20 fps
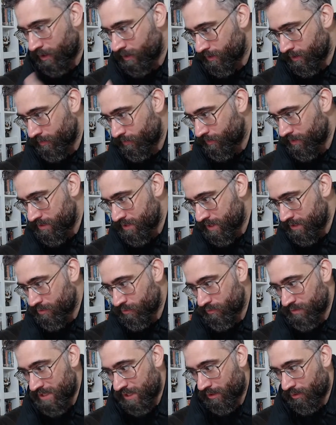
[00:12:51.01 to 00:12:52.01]
I don't know what his
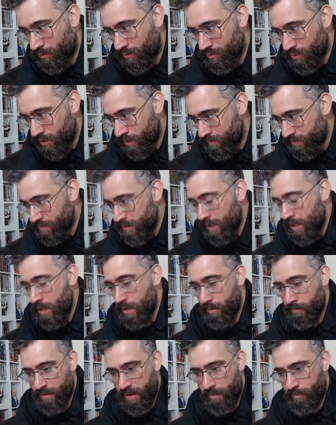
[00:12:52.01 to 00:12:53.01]
actual technical term is,
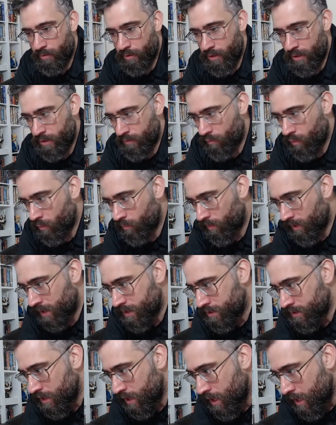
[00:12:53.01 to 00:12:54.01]
but they put it in the wrong
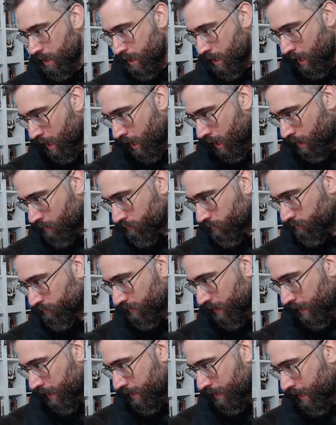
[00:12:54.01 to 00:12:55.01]
place. Rob
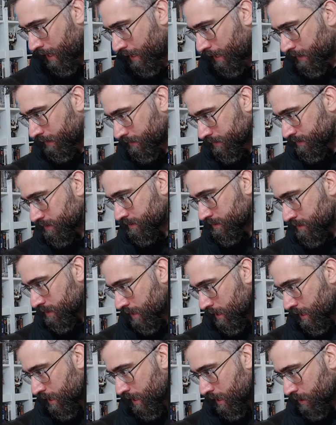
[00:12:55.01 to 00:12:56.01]
K, Helix,
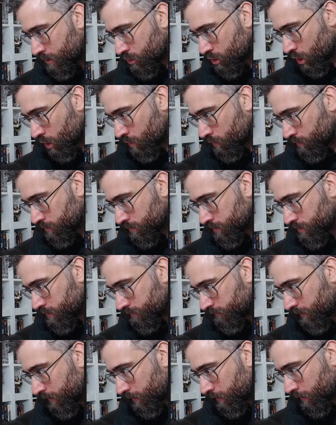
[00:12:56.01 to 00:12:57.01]
Joe
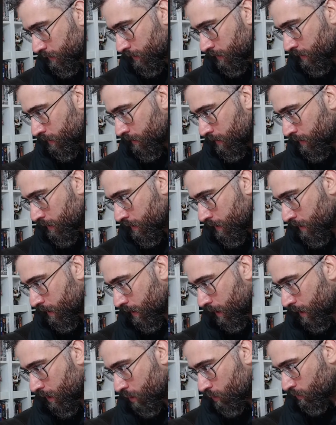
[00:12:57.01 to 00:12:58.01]
figure.
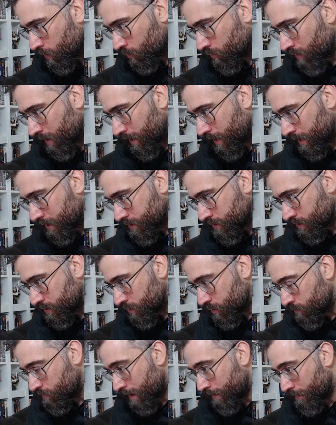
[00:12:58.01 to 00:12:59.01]
He will look great next
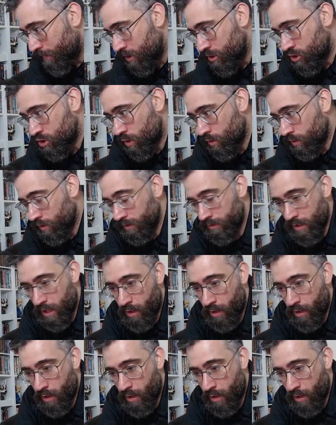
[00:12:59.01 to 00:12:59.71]
to Batman Shogun.